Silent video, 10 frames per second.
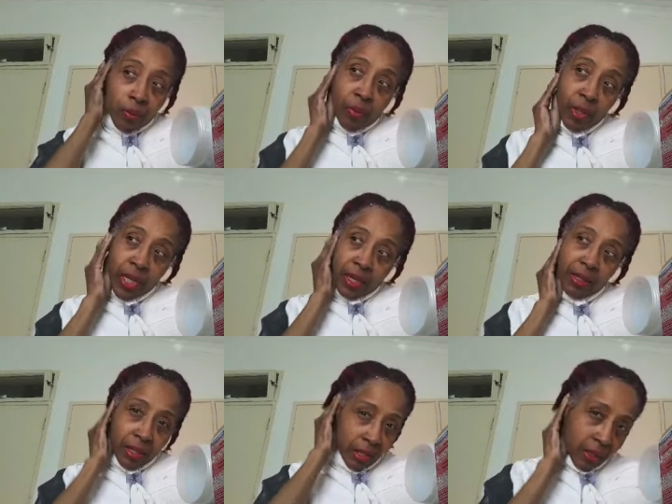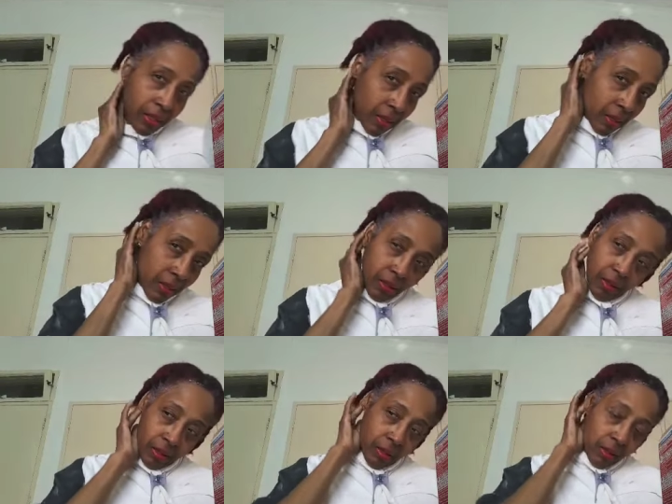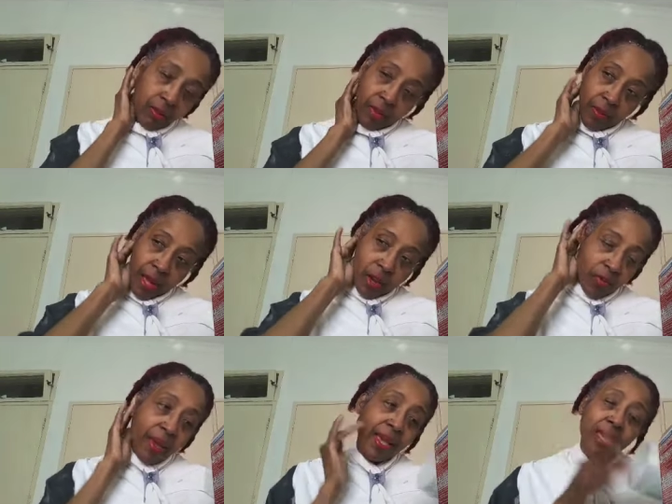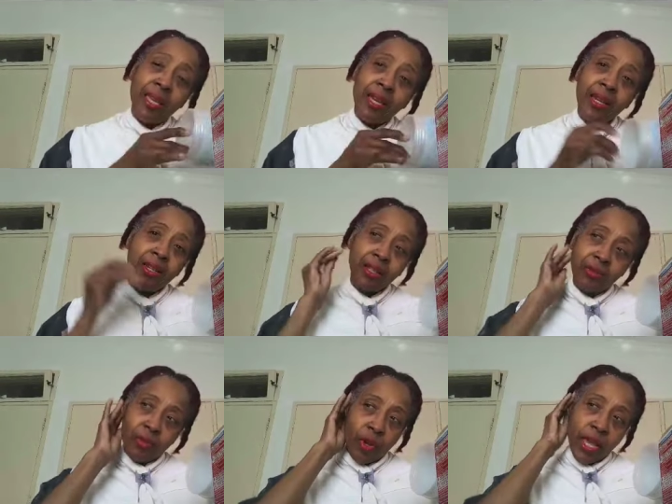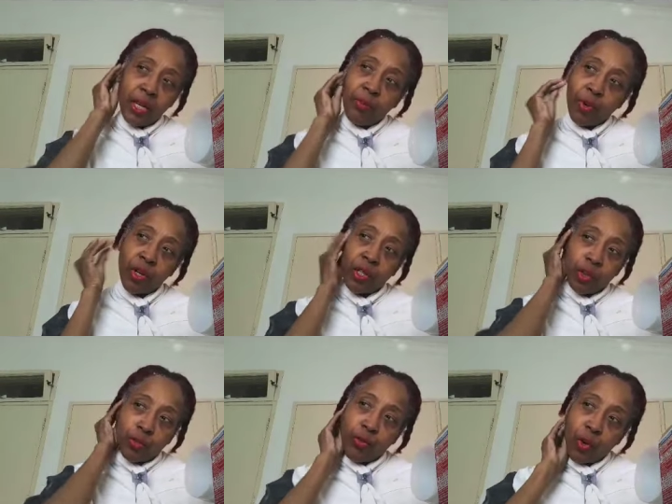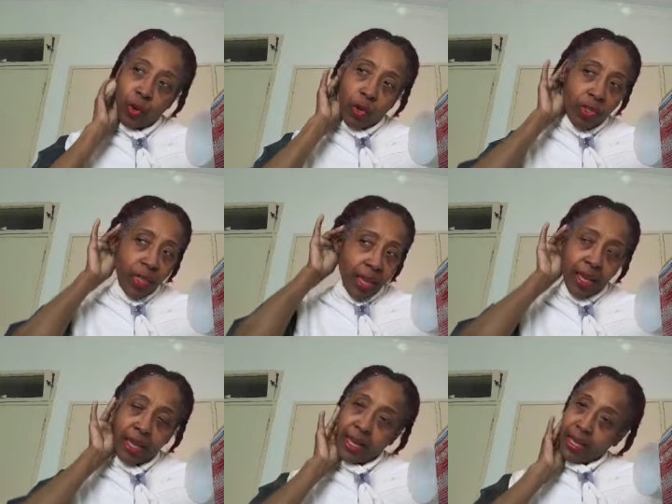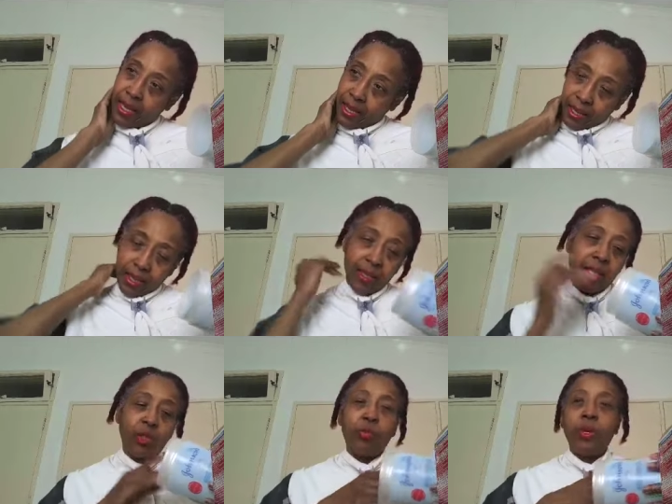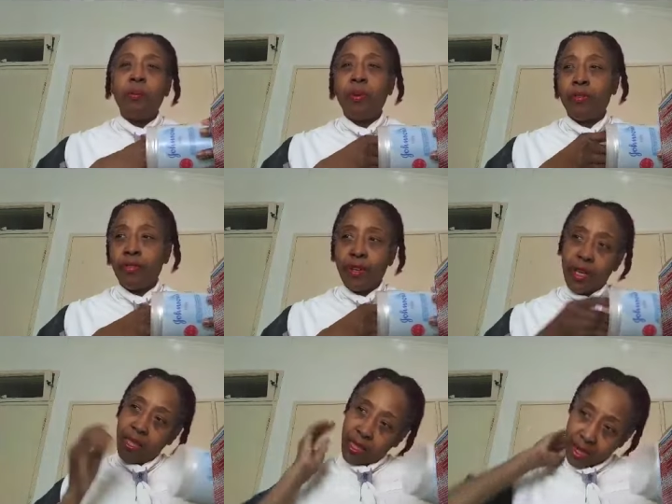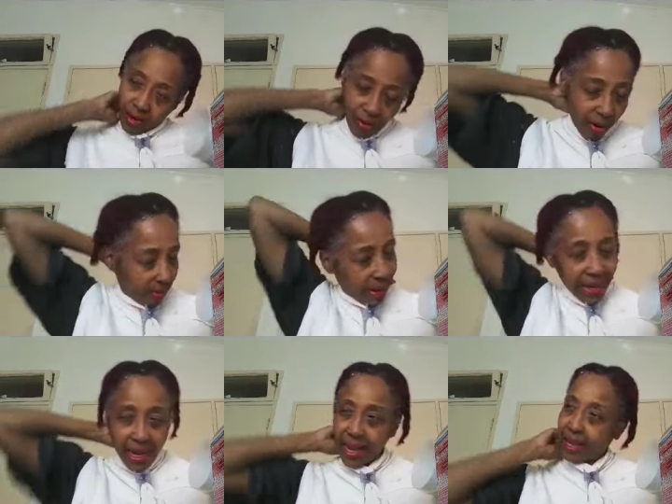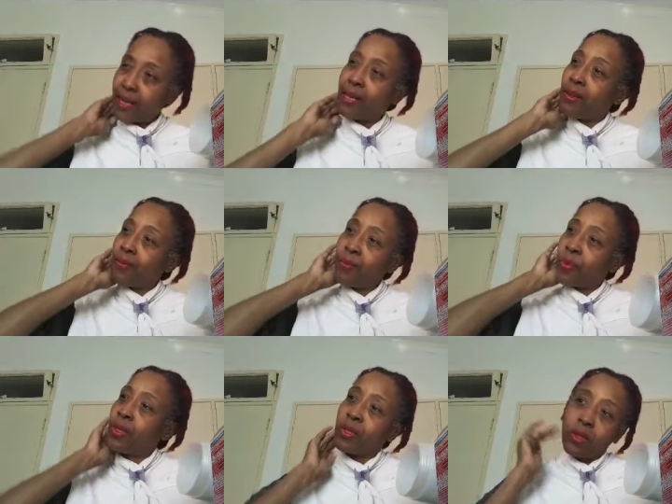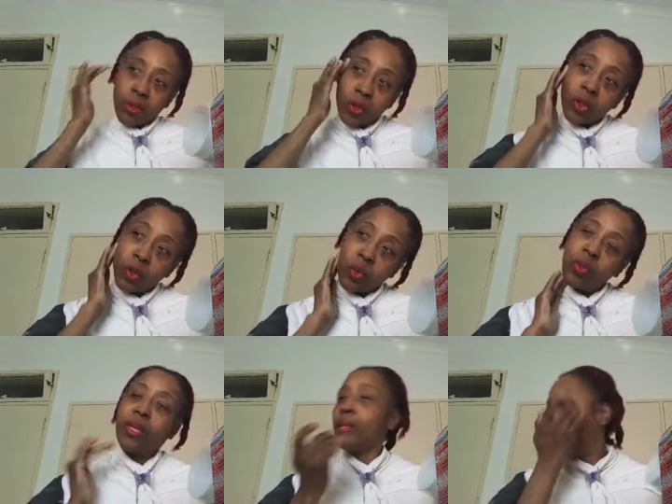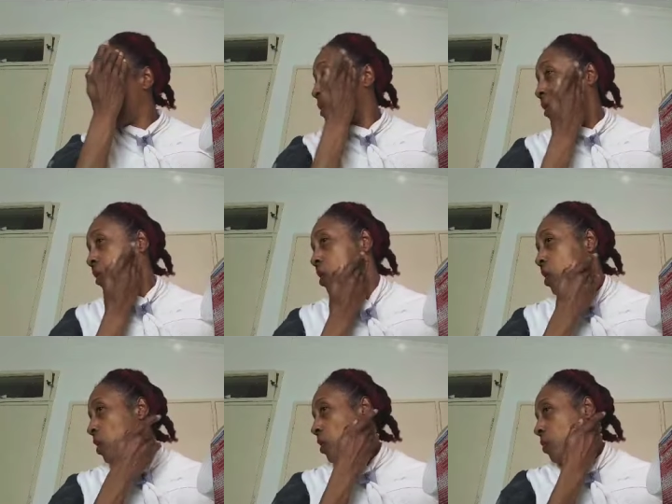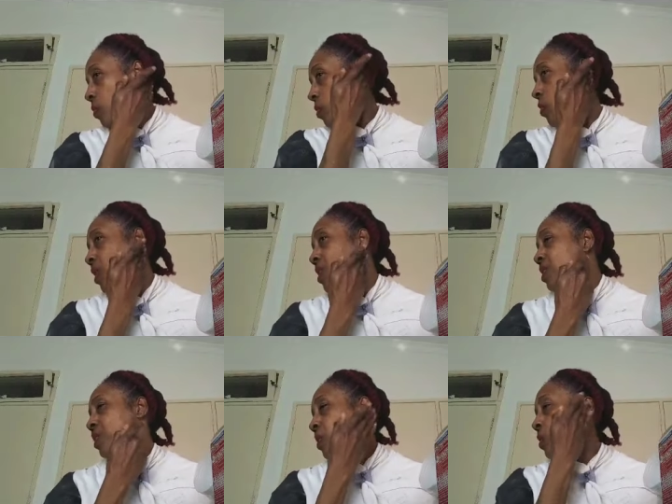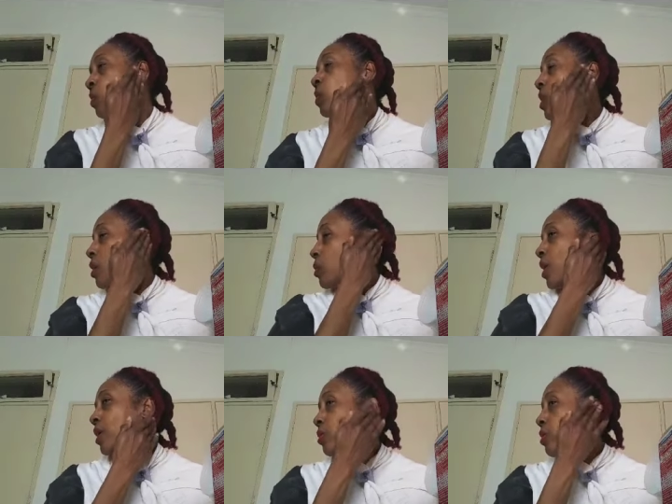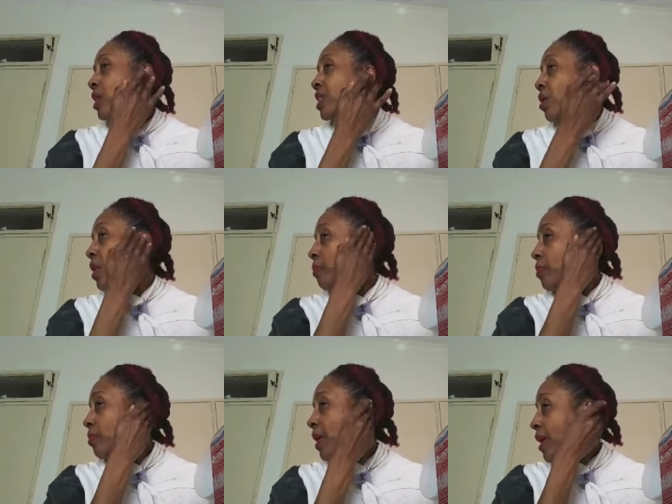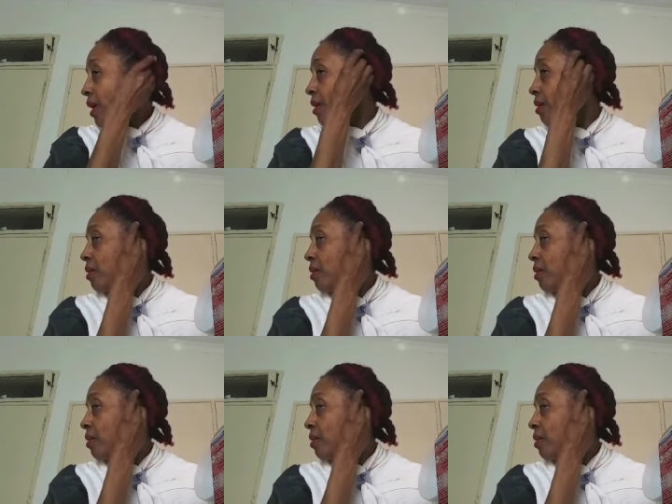protect the back of my ears. For any product to fall on there, this will be a buffer. And then around my neck, so, and here, right? That's what I do. That's how I prepare